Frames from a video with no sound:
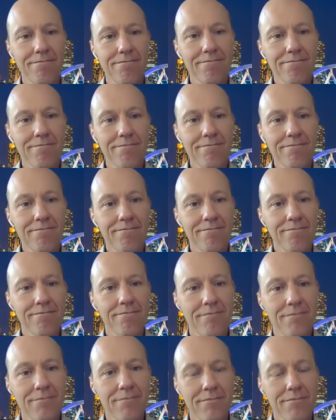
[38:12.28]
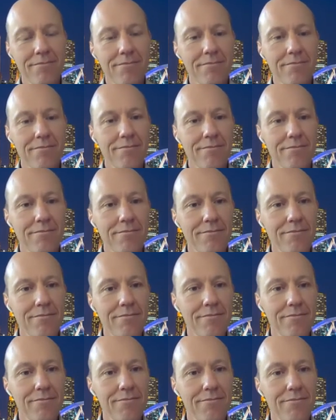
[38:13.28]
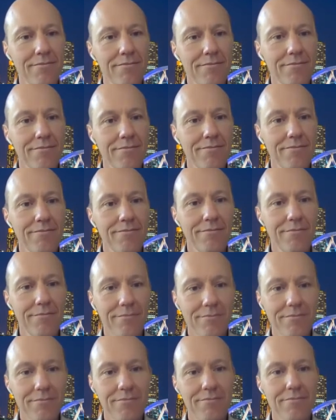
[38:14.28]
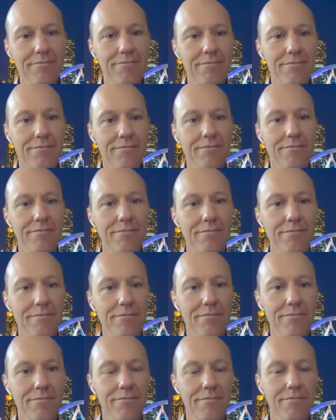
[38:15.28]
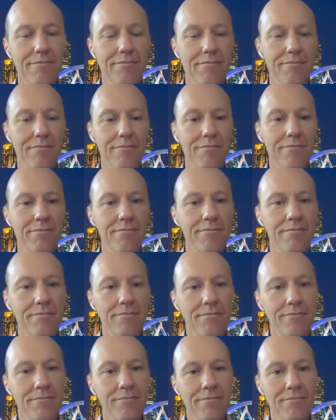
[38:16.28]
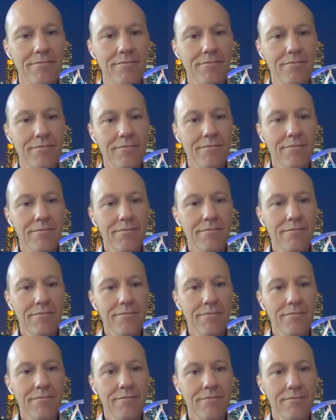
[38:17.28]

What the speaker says: (silent)